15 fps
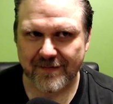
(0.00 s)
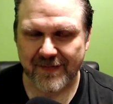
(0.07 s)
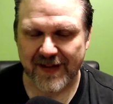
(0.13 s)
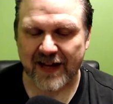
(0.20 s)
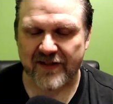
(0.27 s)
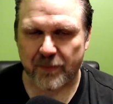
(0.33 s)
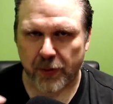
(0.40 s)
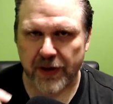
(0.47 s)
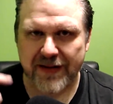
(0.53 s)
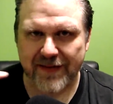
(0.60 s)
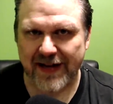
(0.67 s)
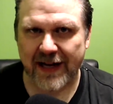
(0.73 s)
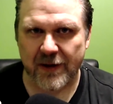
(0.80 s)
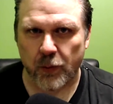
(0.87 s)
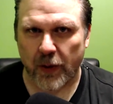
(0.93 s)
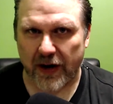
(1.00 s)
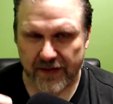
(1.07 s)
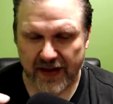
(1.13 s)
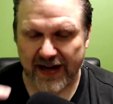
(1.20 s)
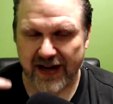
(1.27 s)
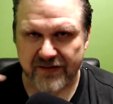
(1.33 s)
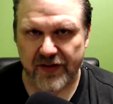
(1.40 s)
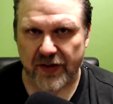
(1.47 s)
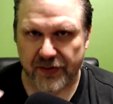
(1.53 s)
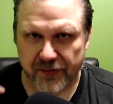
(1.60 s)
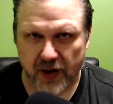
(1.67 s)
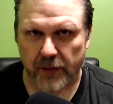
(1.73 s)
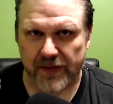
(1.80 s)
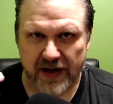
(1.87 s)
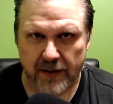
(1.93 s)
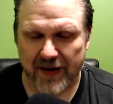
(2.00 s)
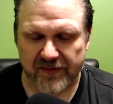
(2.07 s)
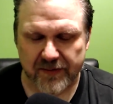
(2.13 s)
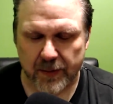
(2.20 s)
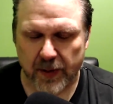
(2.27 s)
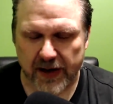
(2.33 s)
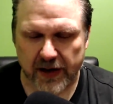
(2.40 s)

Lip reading: It's breathing in weird that hits the throat and then it makes me want